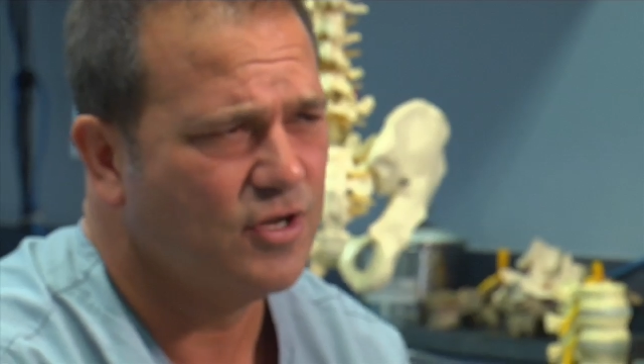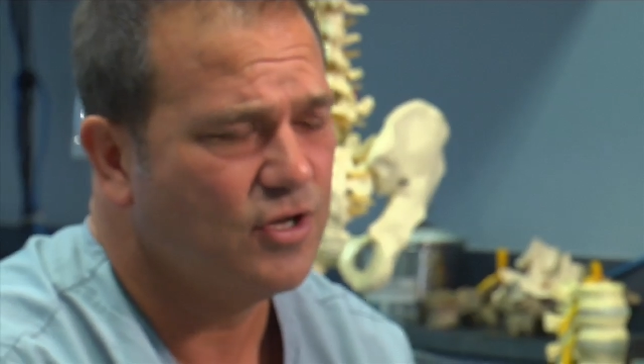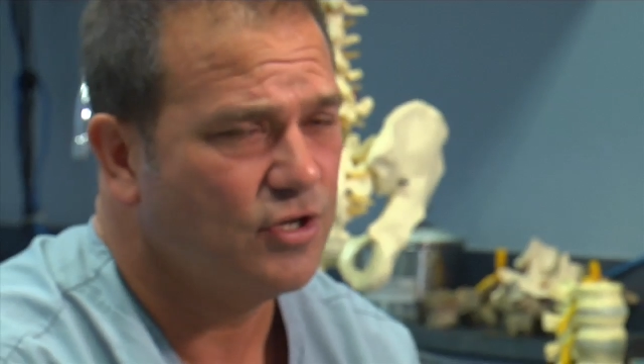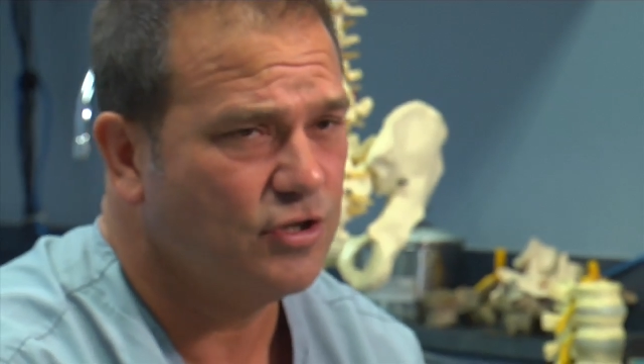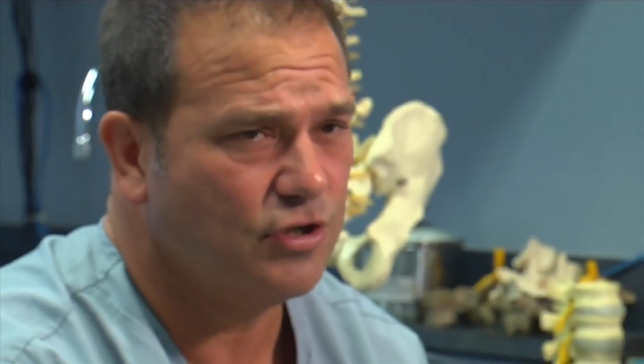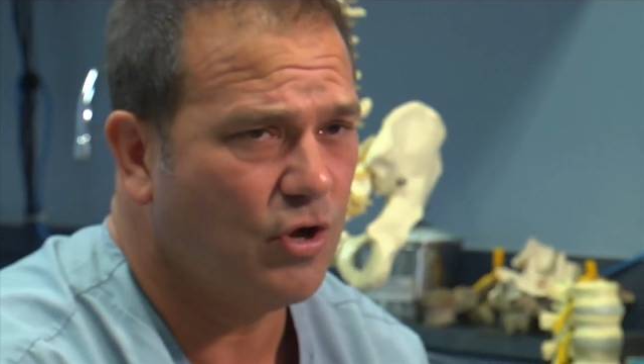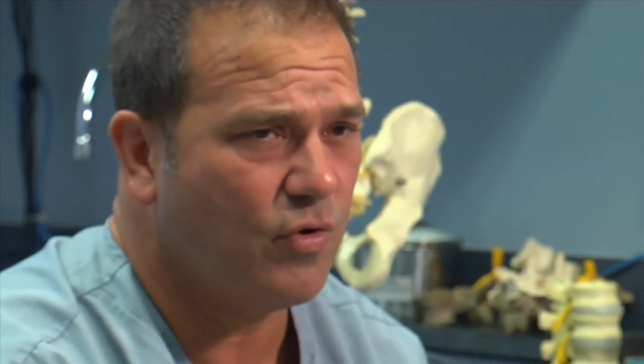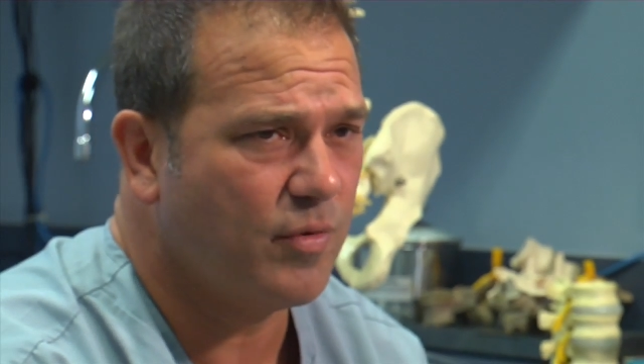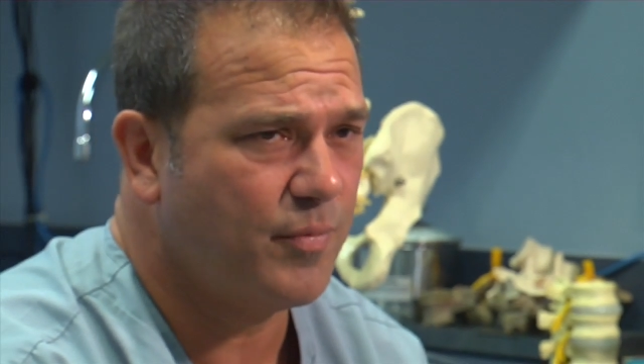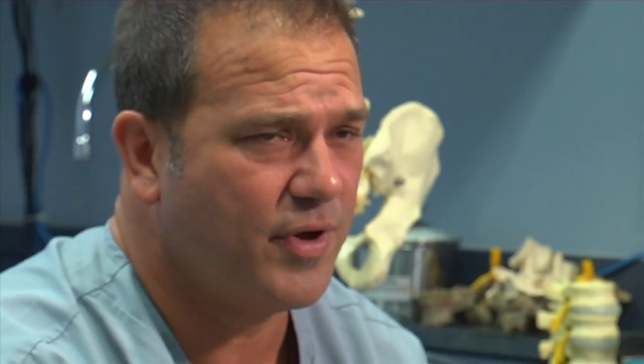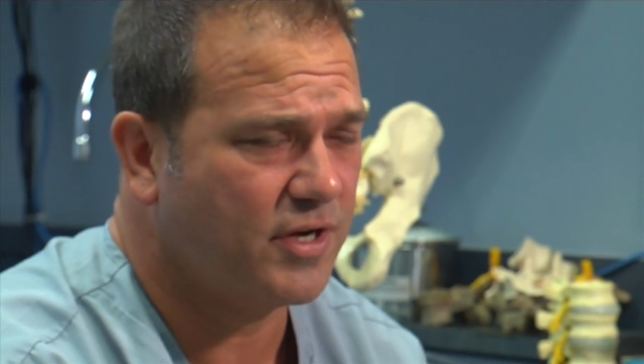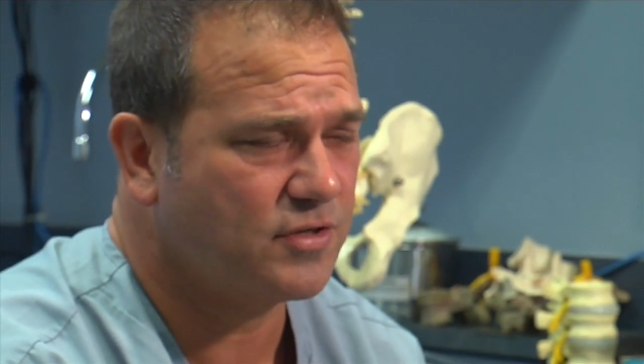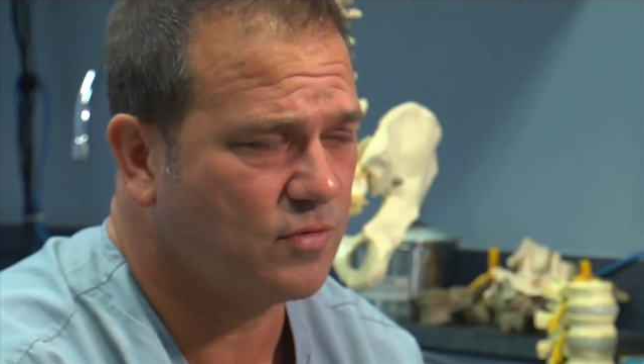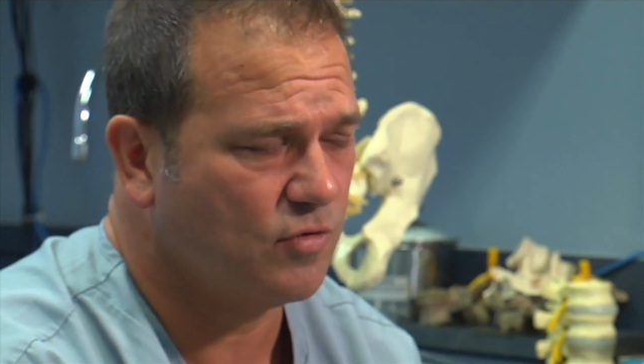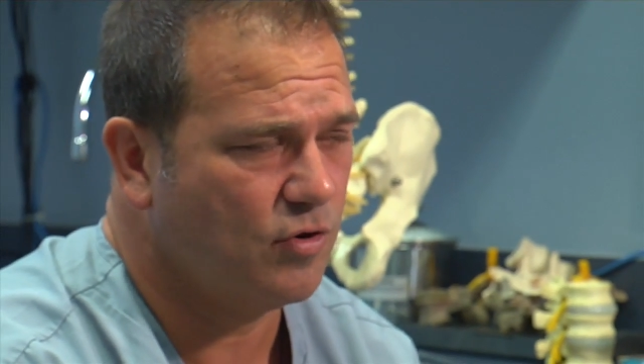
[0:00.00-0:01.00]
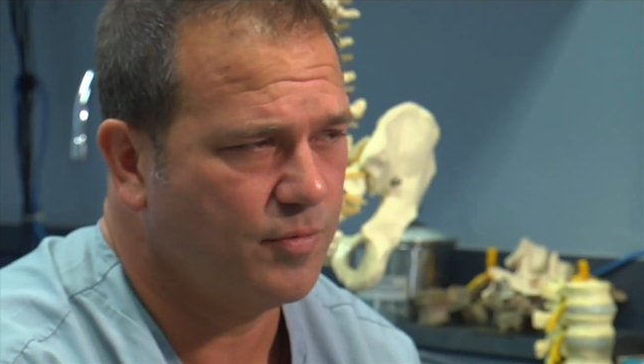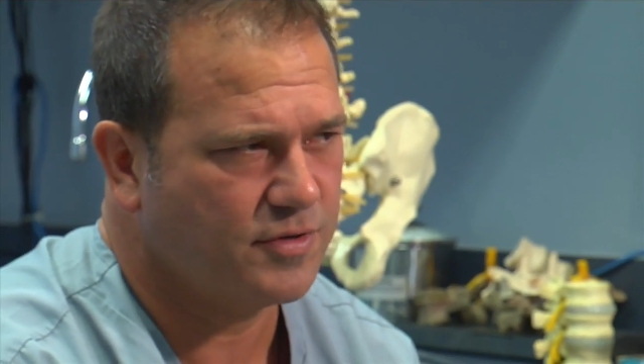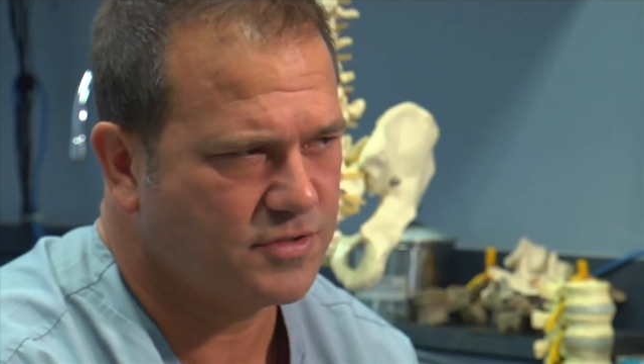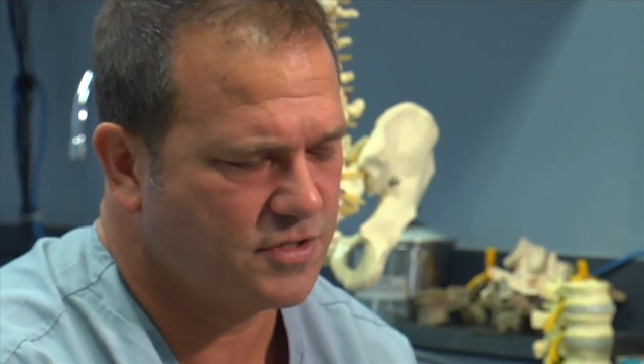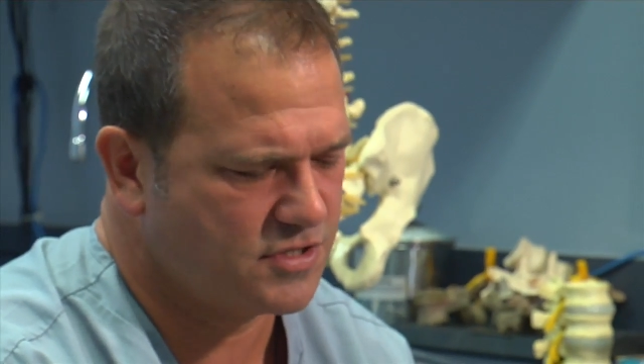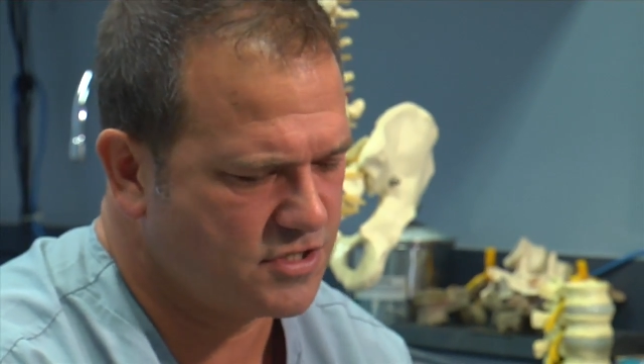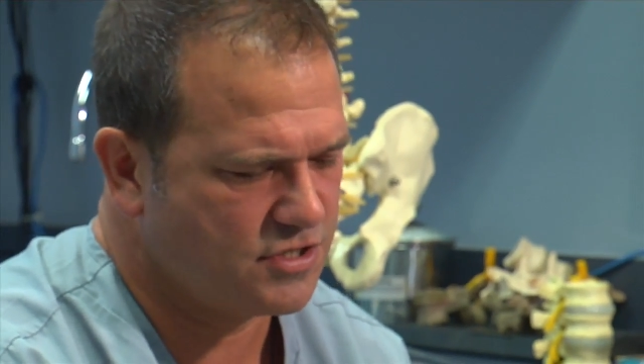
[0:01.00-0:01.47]
All reasons why
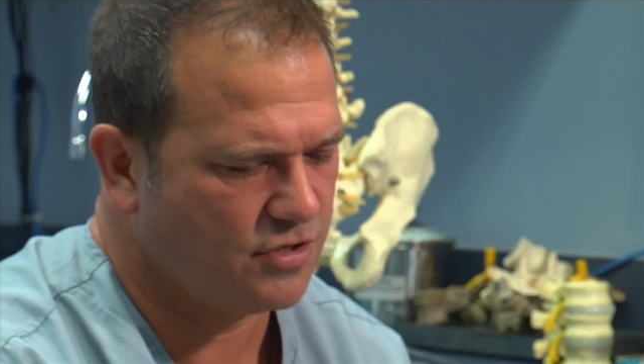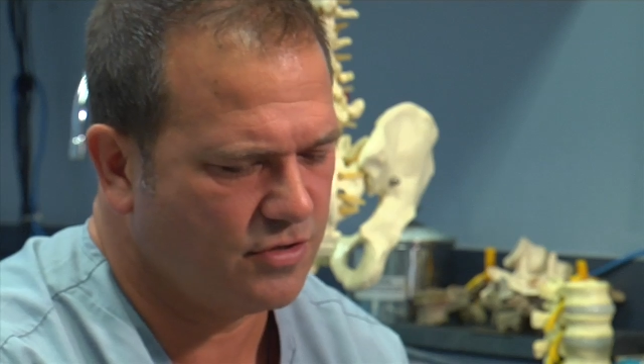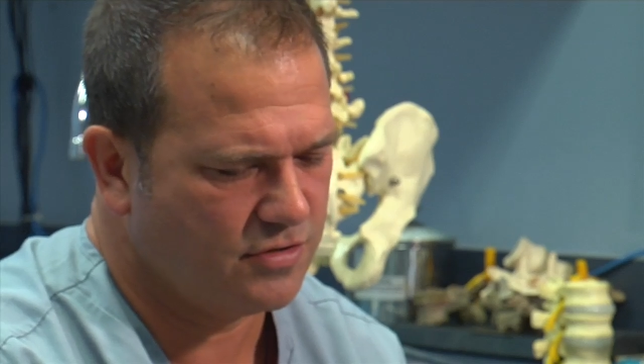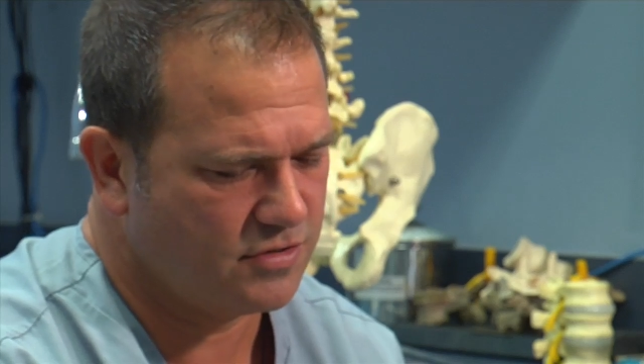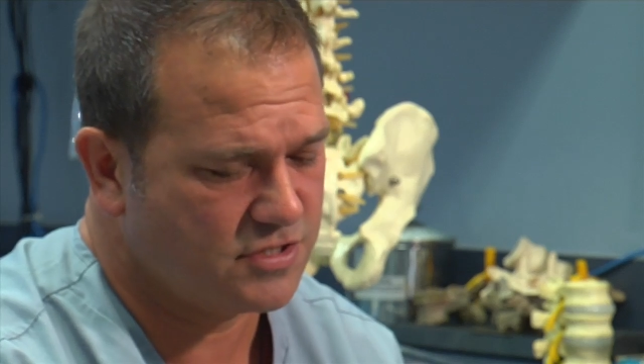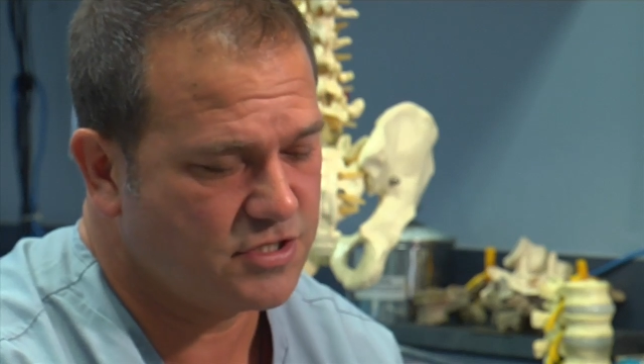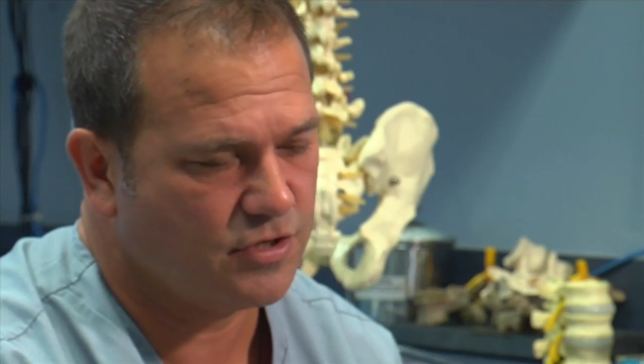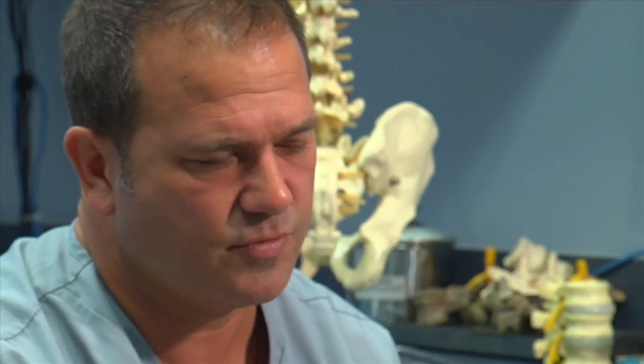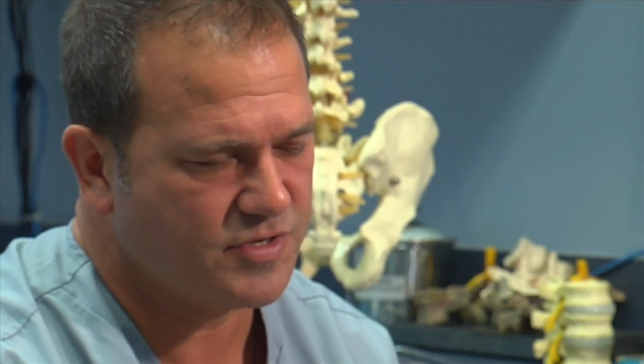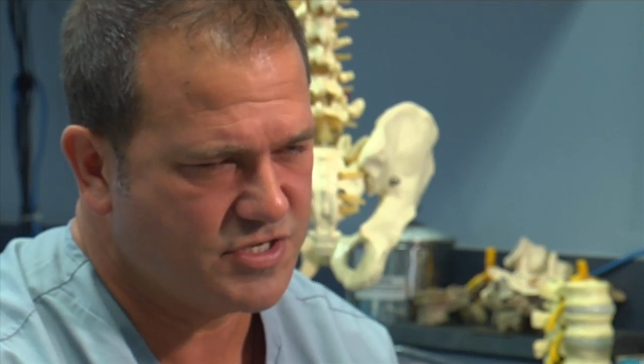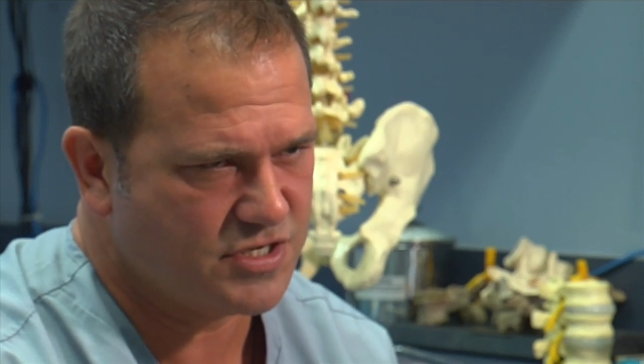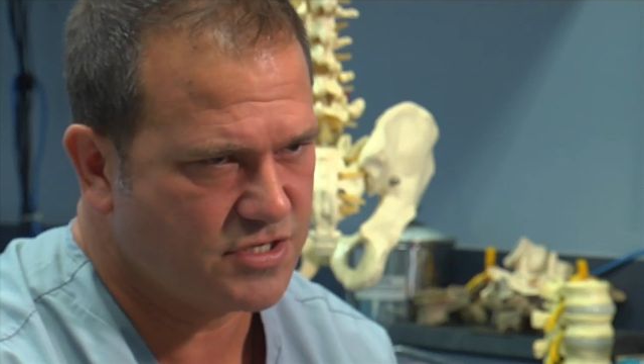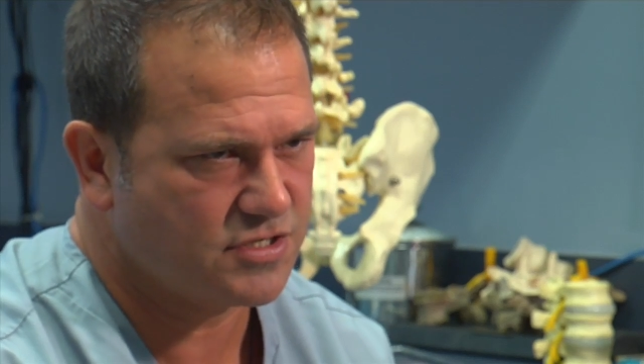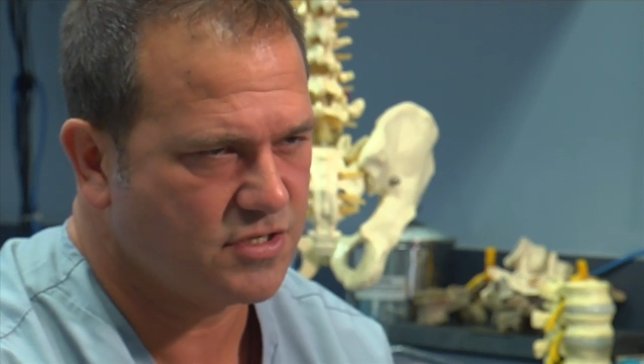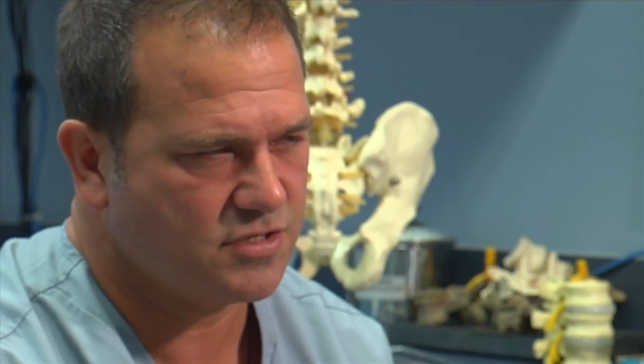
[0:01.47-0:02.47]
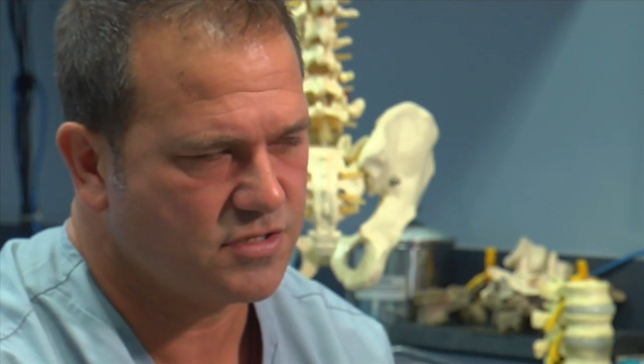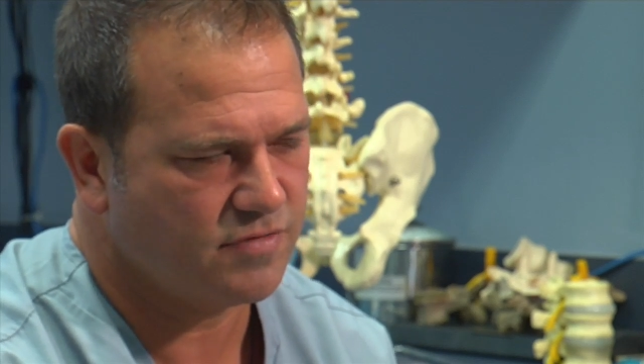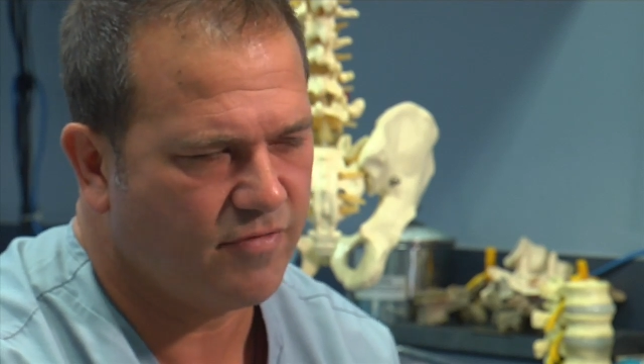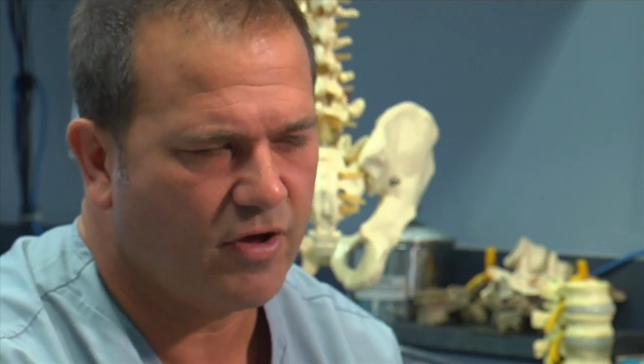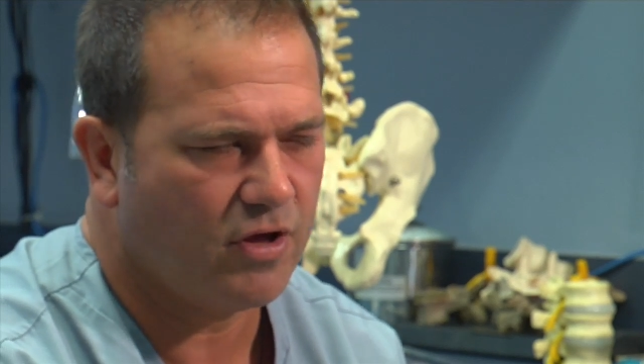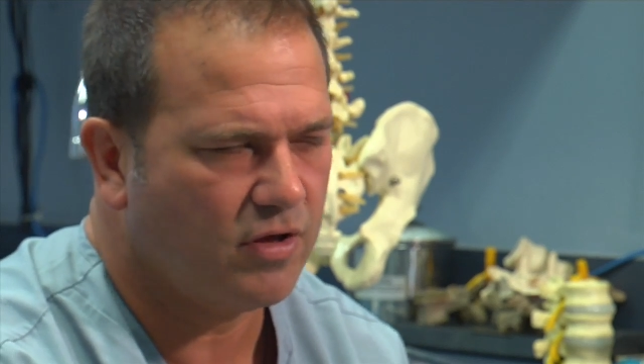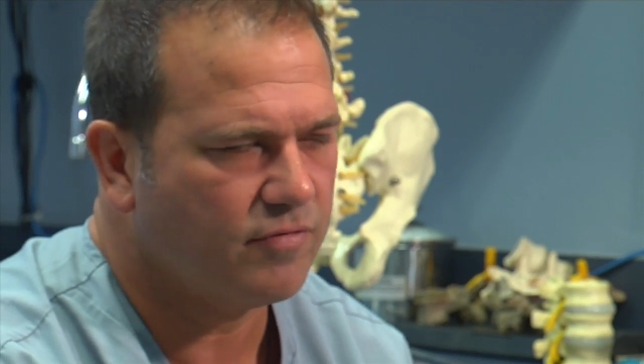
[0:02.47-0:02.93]
it's important to monitor
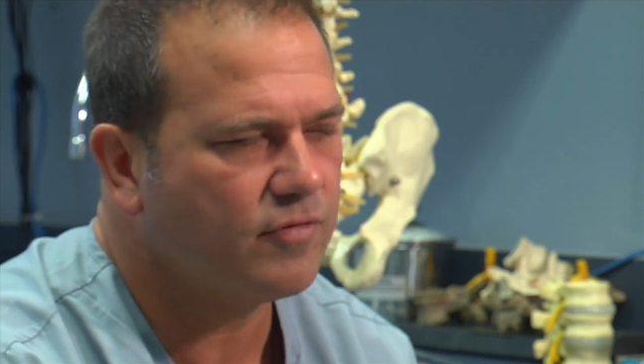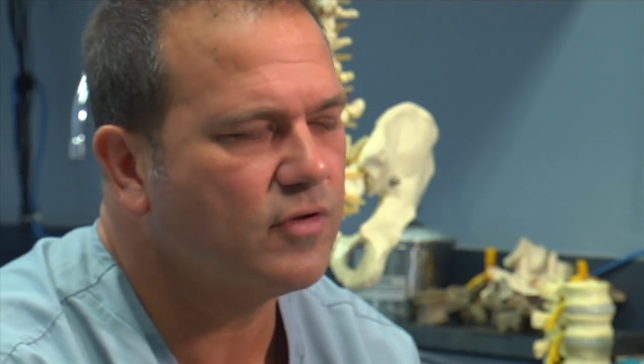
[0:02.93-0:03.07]
bone